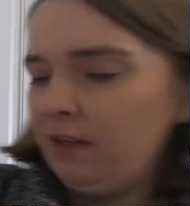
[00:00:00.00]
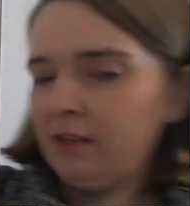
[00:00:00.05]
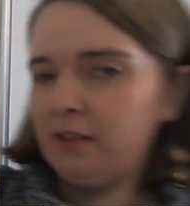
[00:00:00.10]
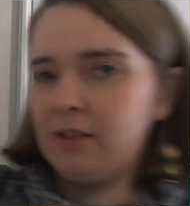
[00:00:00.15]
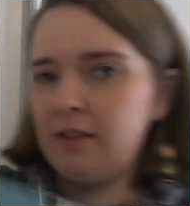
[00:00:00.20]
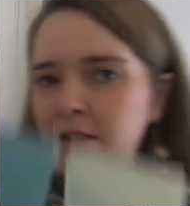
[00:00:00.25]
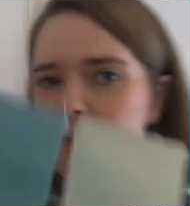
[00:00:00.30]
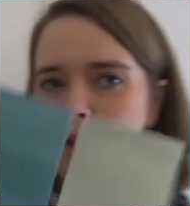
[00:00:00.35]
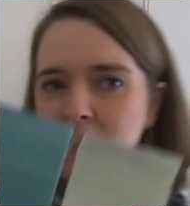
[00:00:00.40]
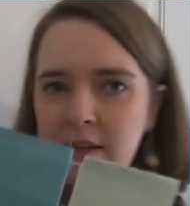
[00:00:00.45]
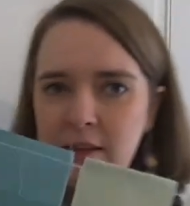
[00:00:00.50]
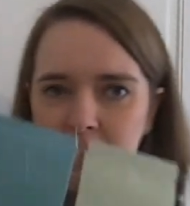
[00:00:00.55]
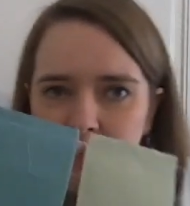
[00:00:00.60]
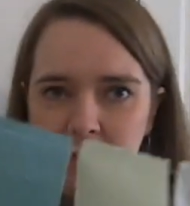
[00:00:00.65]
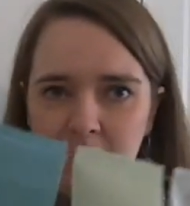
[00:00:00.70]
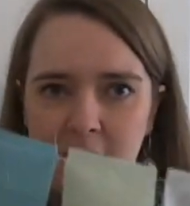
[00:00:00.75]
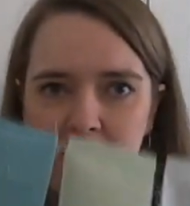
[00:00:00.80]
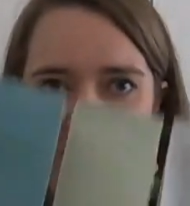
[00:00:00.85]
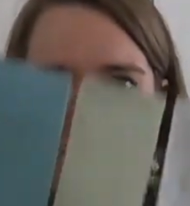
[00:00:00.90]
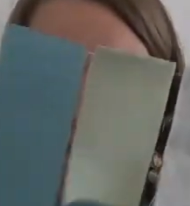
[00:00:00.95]

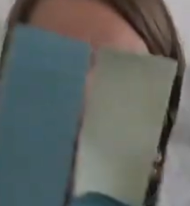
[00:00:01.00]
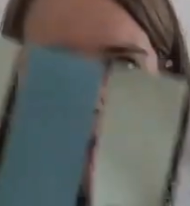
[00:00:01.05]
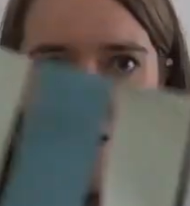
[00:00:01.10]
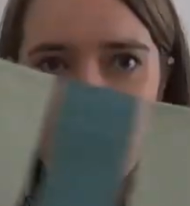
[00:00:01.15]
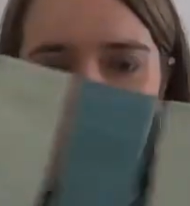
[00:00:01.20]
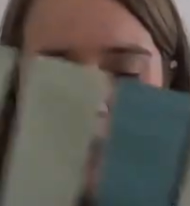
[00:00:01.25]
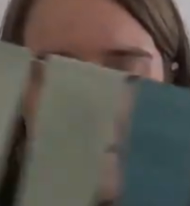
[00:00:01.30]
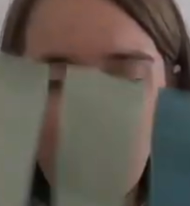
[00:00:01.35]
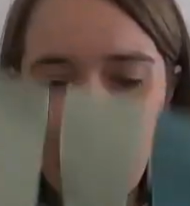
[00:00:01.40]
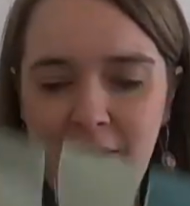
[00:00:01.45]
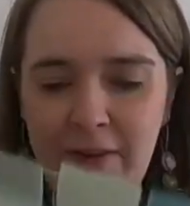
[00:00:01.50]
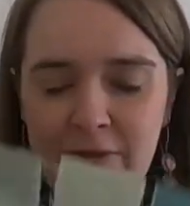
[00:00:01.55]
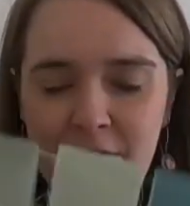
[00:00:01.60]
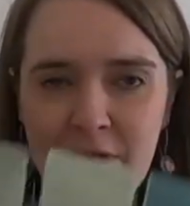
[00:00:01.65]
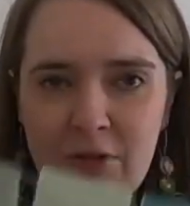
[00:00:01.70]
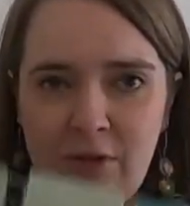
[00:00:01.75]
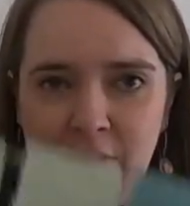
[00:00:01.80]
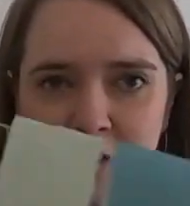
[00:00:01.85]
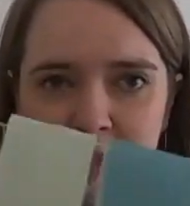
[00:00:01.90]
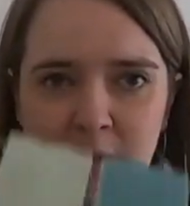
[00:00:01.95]
together, and now I have to
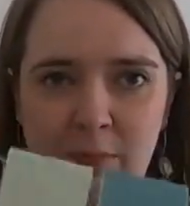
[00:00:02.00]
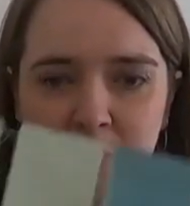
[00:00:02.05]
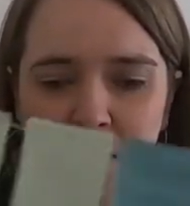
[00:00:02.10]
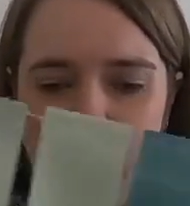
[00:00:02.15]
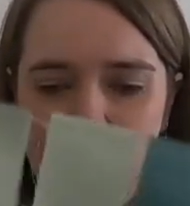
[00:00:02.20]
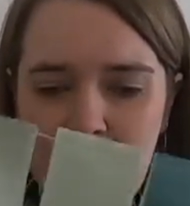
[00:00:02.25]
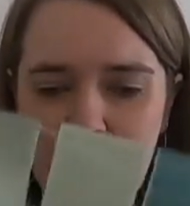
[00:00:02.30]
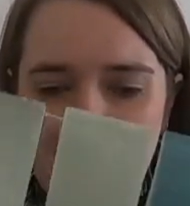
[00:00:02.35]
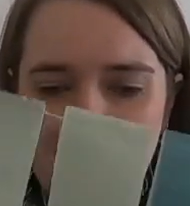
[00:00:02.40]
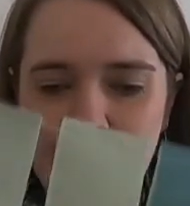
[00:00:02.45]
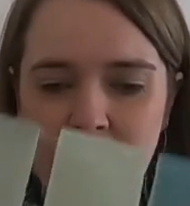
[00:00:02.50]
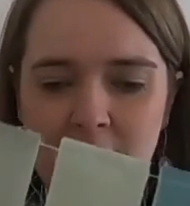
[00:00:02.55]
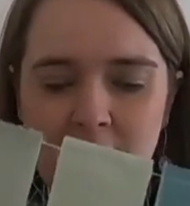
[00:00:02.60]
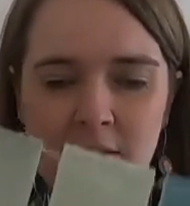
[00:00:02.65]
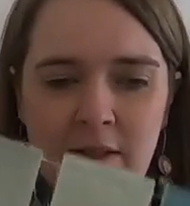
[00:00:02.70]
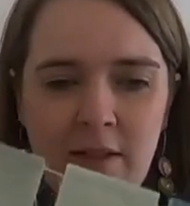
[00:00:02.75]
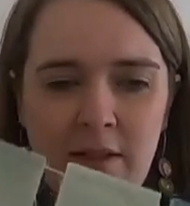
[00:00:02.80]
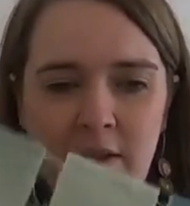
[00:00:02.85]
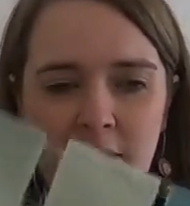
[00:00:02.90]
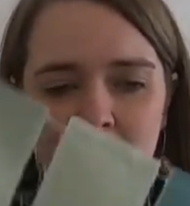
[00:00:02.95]
try to piece
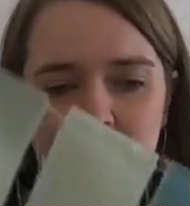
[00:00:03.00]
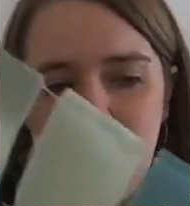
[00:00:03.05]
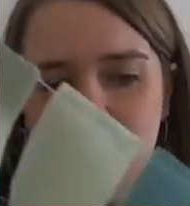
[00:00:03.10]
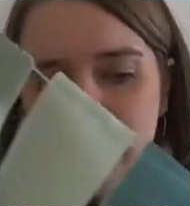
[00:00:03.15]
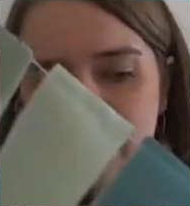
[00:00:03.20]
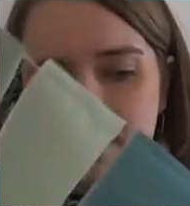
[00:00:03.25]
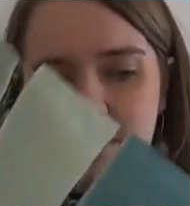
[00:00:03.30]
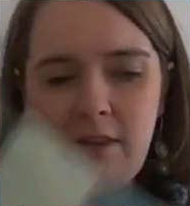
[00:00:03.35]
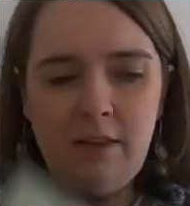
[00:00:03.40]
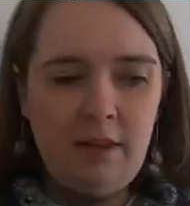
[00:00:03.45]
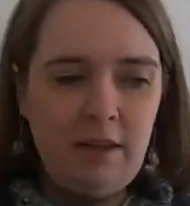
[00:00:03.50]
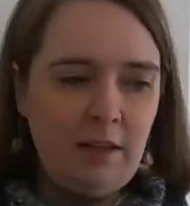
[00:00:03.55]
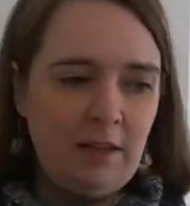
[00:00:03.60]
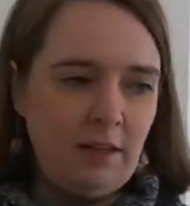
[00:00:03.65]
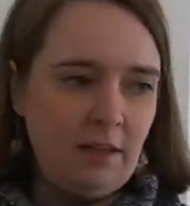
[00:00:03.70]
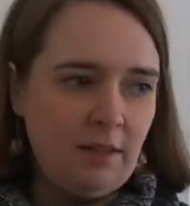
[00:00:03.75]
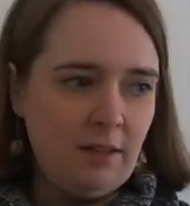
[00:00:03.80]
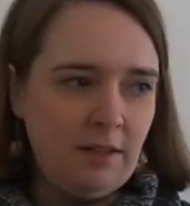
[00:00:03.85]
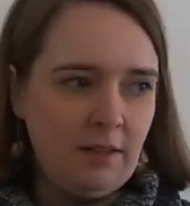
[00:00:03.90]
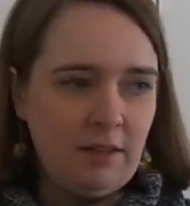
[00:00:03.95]

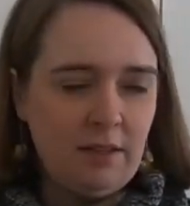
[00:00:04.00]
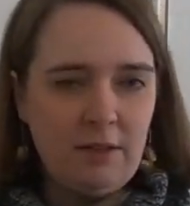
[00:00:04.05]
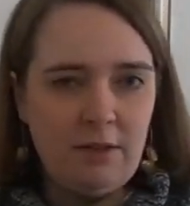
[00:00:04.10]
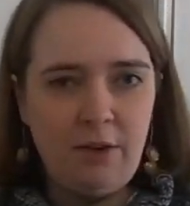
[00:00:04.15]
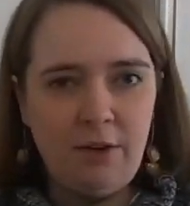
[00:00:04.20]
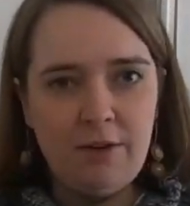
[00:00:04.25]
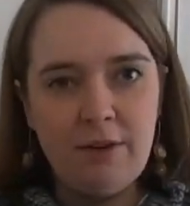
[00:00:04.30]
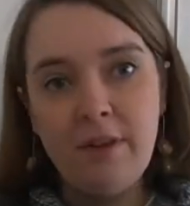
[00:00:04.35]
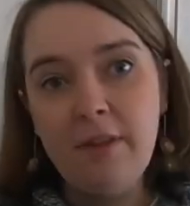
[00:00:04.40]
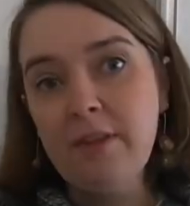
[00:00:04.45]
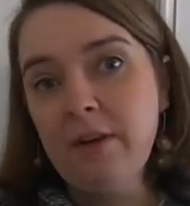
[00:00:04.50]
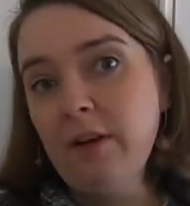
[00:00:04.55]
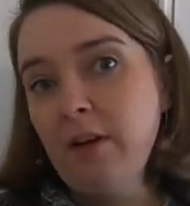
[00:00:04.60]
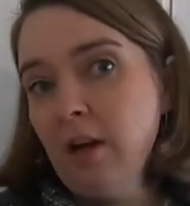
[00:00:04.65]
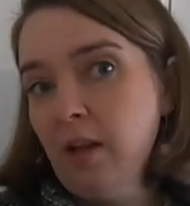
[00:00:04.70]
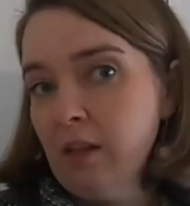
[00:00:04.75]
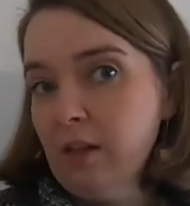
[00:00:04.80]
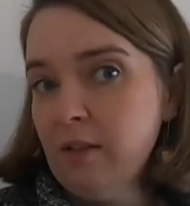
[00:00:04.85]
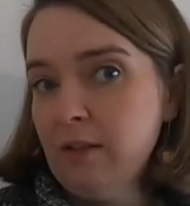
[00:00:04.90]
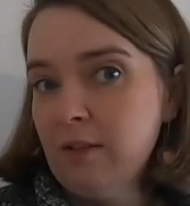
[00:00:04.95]
these so that the
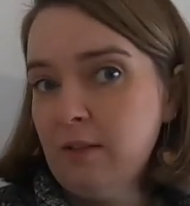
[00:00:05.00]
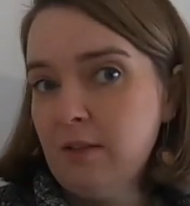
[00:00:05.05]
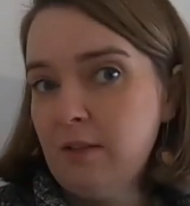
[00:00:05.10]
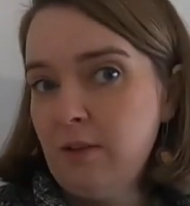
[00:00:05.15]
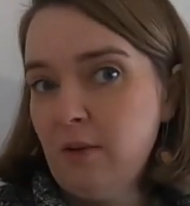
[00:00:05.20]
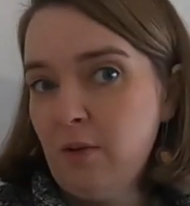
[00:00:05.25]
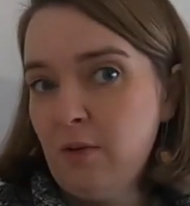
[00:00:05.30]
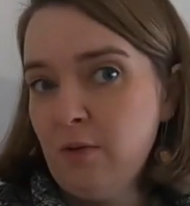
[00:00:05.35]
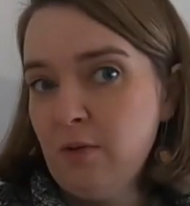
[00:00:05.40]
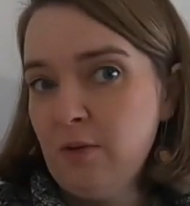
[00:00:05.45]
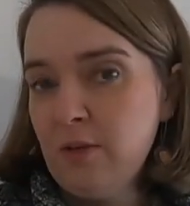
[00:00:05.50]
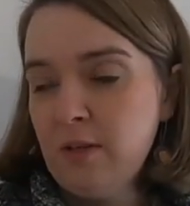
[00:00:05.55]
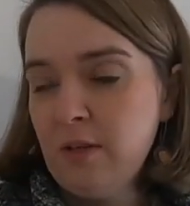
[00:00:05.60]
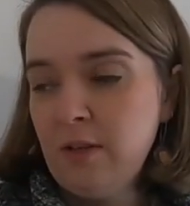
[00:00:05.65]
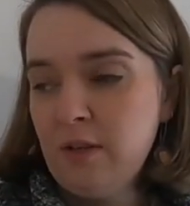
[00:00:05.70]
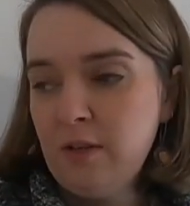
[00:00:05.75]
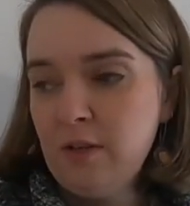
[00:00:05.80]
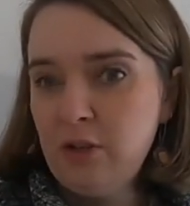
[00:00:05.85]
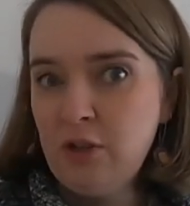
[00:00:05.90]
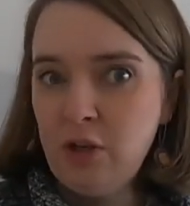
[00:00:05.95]
colours don't
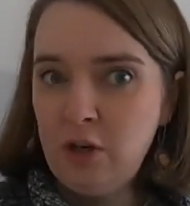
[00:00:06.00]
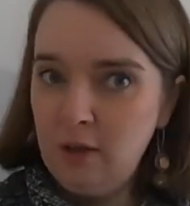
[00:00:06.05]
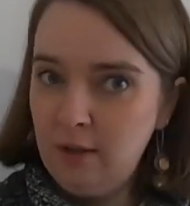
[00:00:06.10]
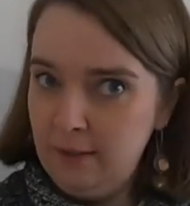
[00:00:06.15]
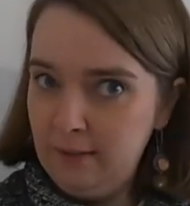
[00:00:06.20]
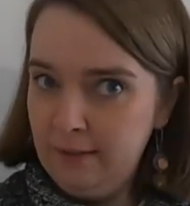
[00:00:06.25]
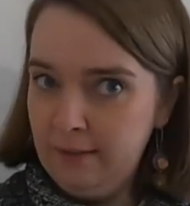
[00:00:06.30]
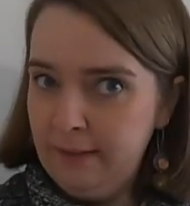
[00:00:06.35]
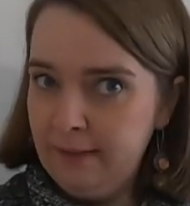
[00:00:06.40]
join.